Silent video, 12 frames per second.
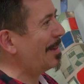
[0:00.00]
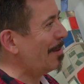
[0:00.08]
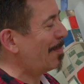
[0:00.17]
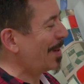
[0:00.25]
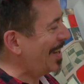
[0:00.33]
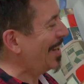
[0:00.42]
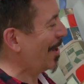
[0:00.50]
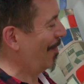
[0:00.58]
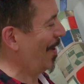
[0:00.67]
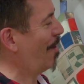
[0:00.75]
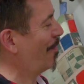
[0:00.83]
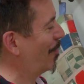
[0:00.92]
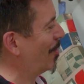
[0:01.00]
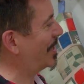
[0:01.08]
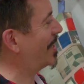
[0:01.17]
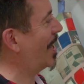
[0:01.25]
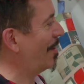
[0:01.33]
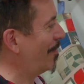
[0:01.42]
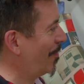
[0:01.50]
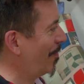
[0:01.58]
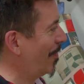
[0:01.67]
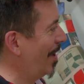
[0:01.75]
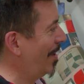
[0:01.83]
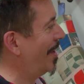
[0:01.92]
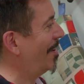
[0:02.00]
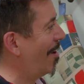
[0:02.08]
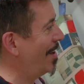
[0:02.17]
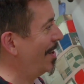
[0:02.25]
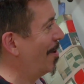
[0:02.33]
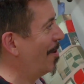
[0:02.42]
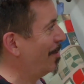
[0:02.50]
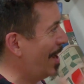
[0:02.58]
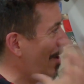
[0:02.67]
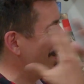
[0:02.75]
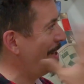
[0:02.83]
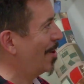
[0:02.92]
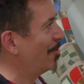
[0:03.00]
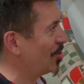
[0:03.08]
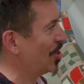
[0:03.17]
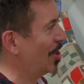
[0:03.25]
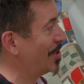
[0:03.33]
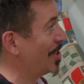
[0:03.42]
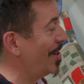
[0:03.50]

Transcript: at the beginning of it, I feel very safe, and then I know now I know the shows,